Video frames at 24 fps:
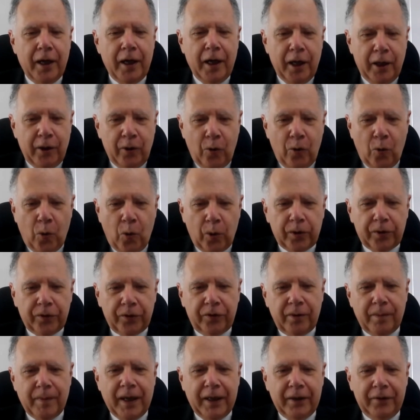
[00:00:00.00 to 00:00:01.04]
in order
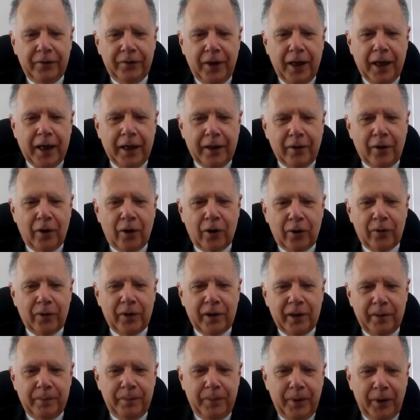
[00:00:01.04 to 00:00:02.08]
to maintain our
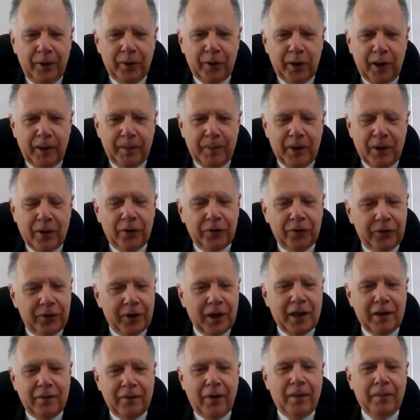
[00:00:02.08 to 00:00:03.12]
credibility, because
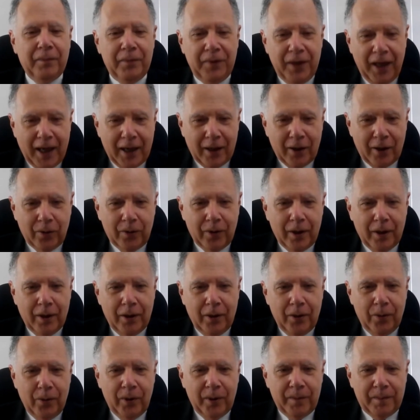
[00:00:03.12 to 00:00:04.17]
to give up now
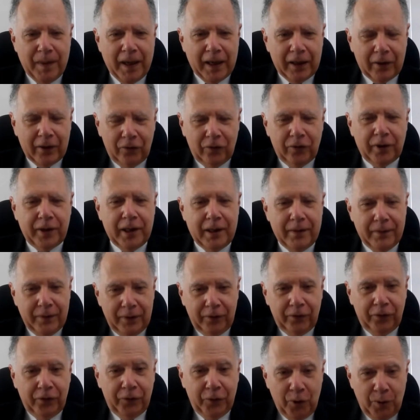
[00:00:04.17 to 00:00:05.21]
would make us look
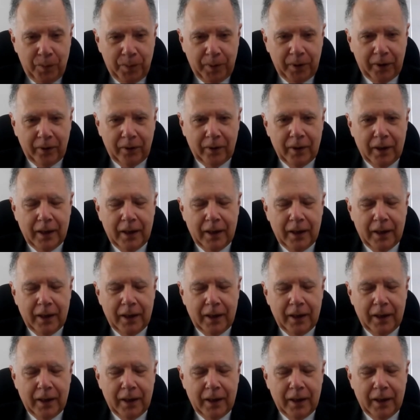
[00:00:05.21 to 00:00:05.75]
even stupider.